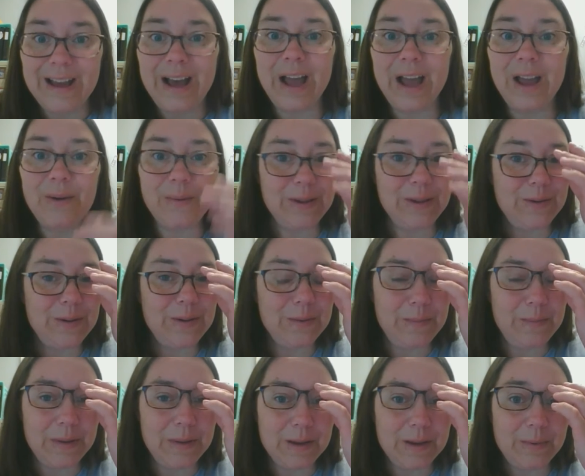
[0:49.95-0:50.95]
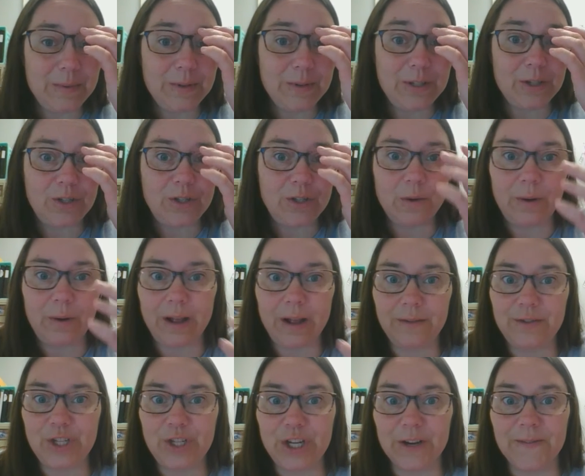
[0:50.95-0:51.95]
I want you to be able to show it
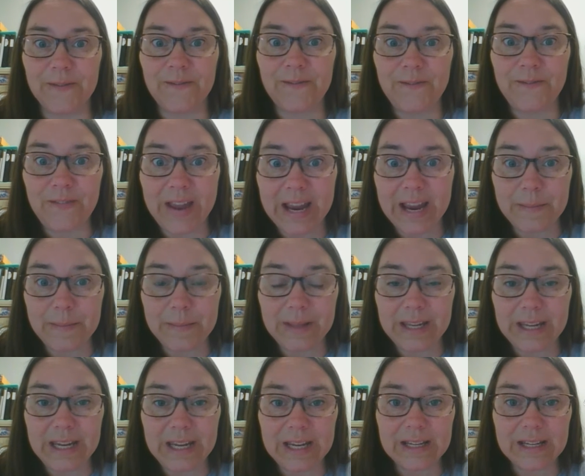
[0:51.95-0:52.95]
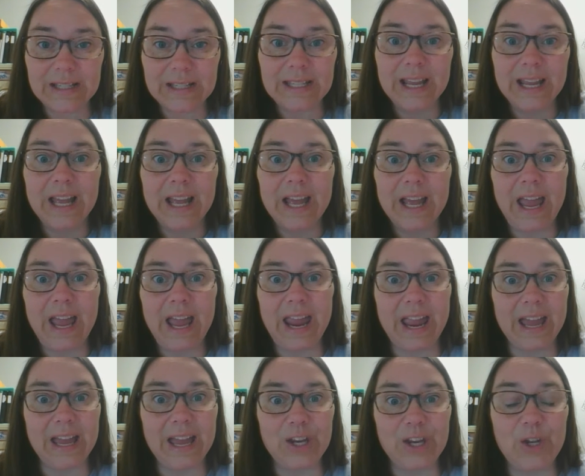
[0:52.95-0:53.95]
off to your families
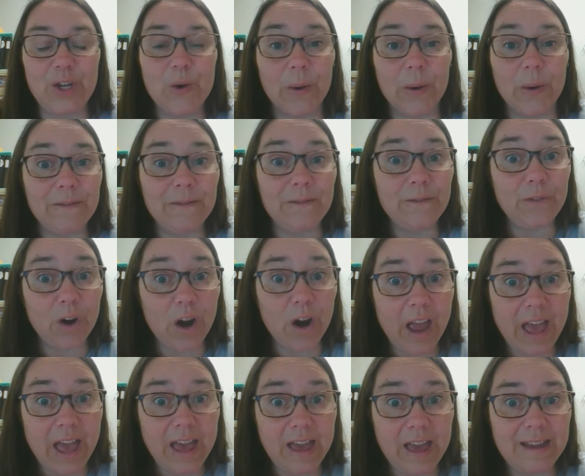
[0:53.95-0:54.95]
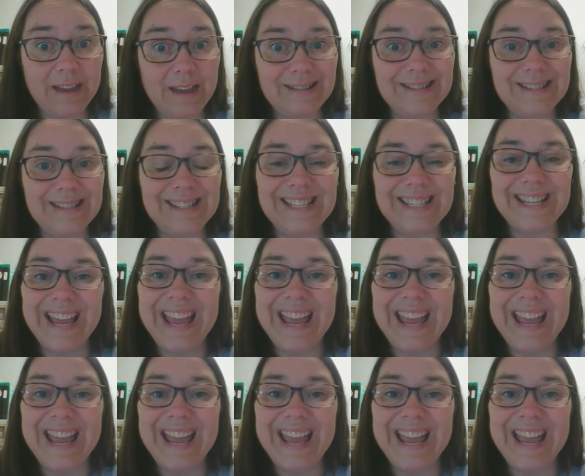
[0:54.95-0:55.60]
and your friends.